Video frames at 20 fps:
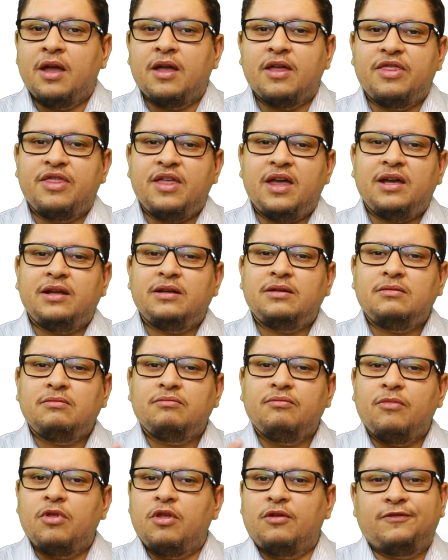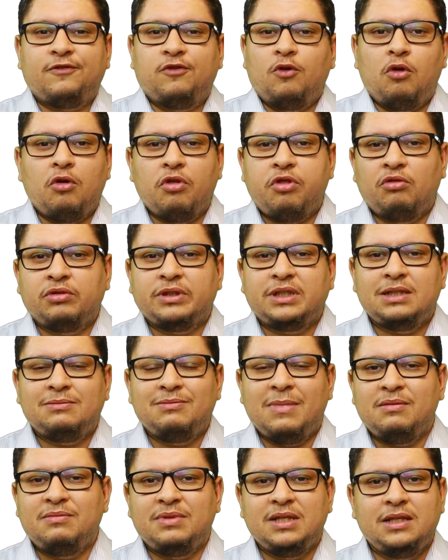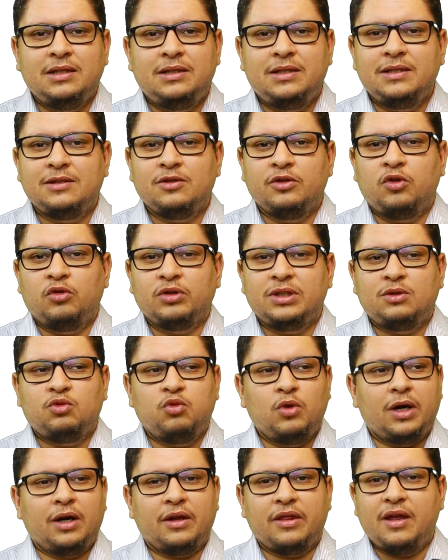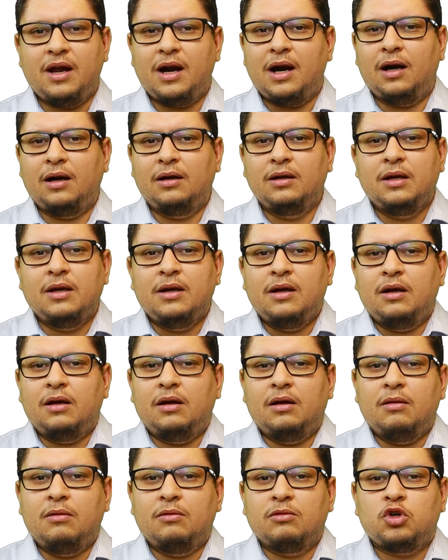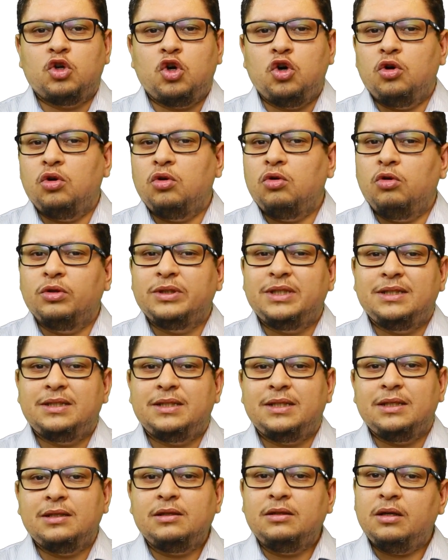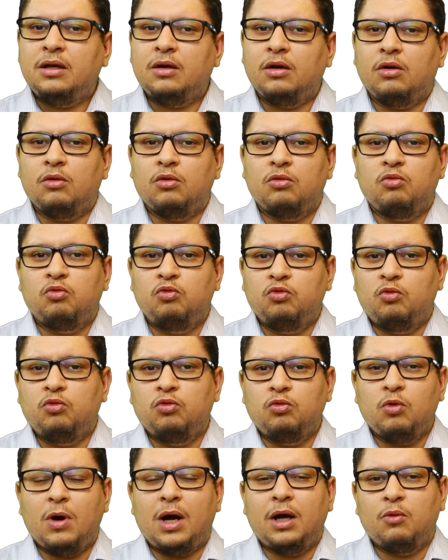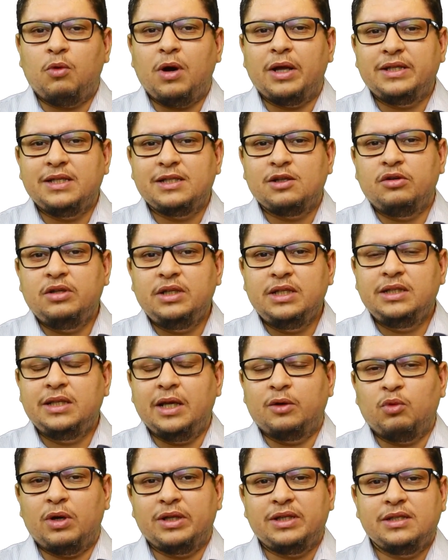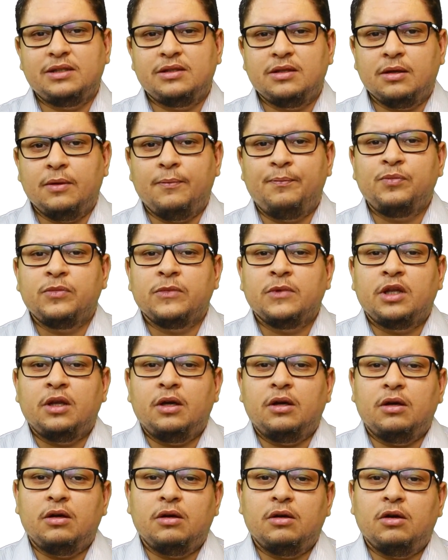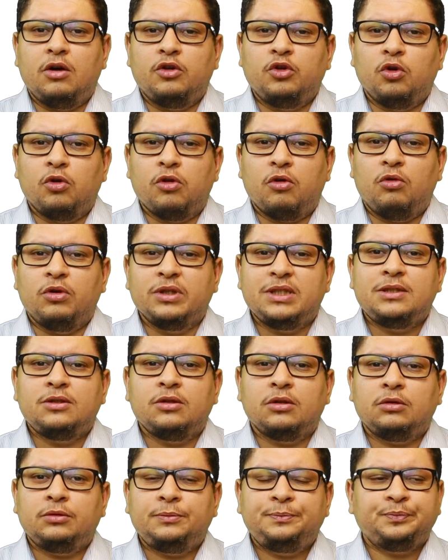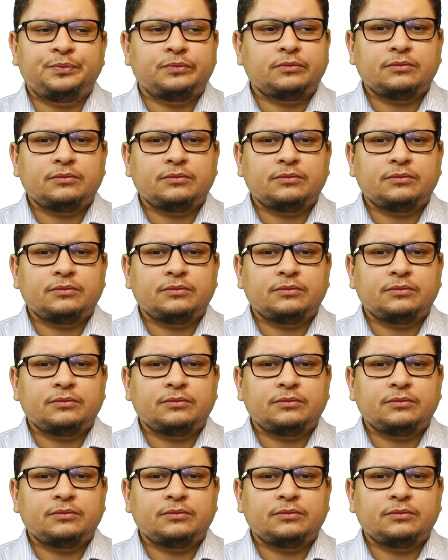Then the fourth audit, maybe it is an audit where they are co-auditing. One is a lead and one is another auditor.